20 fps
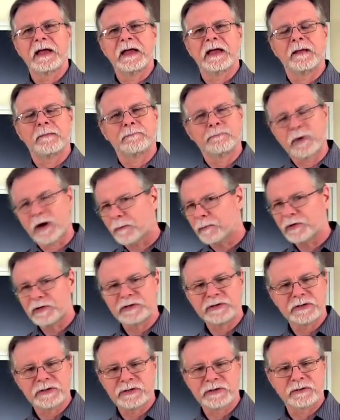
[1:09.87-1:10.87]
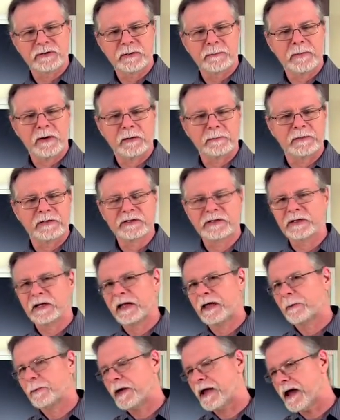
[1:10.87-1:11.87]
and publishers do the
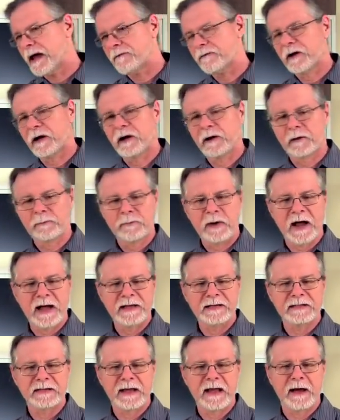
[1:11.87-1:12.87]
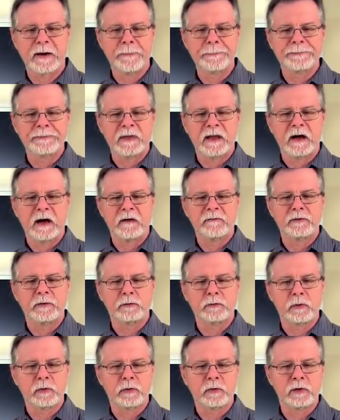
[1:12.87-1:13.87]
publishing, and we have a rise now of the
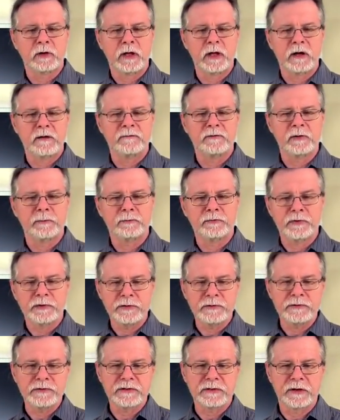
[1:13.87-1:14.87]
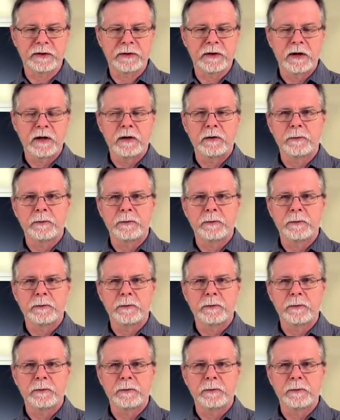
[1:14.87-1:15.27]
role of the producer,